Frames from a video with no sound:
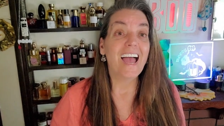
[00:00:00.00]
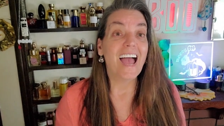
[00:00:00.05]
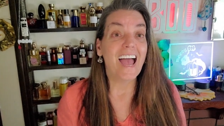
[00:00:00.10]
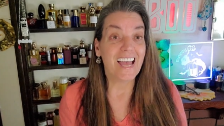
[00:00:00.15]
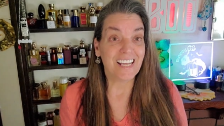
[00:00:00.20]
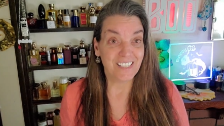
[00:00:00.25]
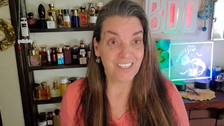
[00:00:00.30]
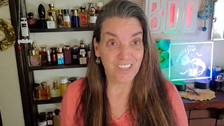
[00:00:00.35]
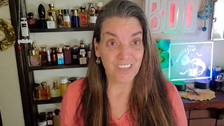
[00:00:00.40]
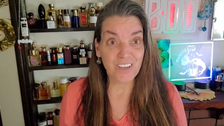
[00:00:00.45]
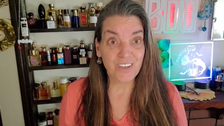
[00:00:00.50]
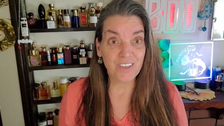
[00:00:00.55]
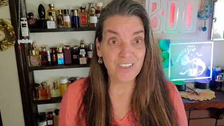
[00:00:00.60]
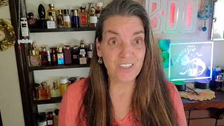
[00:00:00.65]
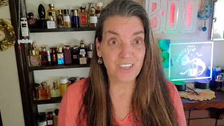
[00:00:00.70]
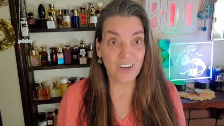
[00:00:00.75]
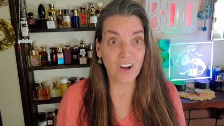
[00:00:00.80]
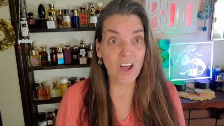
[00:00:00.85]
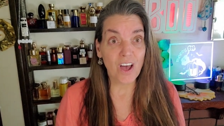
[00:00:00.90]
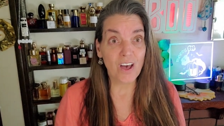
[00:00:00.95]
and use
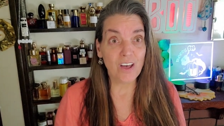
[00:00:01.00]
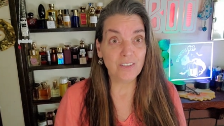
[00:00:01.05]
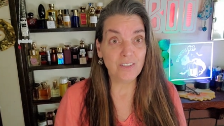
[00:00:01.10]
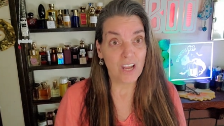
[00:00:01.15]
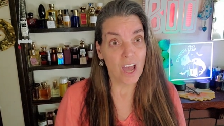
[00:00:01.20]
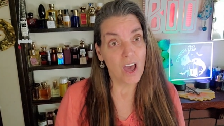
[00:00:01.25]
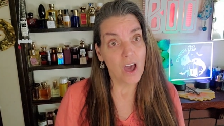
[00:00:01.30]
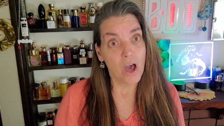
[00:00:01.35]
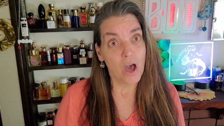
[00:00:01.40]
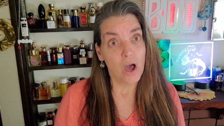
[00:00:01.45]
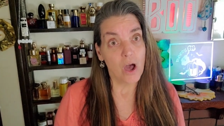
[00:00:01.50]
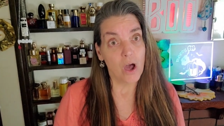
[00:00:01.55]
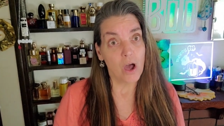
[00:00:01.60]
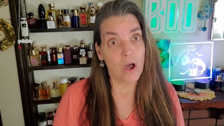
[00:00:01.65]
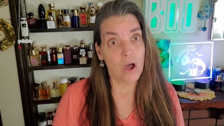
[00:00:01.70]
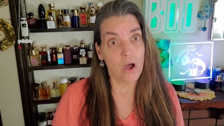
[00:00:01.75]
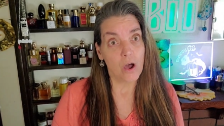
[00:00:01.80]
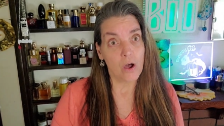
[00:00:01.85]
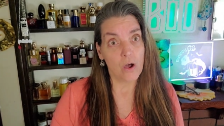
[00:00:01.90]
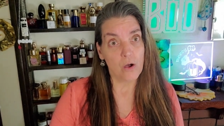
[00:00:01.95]
your own
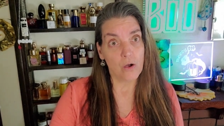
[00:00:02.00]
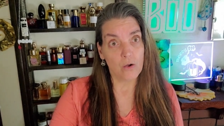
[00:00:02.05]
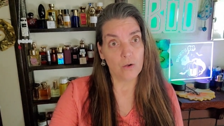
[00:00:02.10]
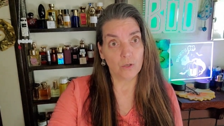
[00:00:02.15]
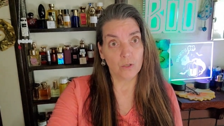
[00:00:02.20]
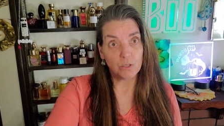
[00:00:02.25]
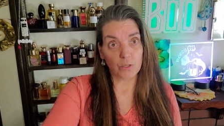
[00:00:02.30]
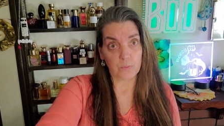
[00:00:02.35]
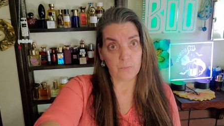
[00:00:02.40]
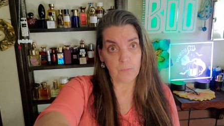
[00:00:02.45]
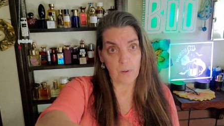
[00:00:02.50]
nose.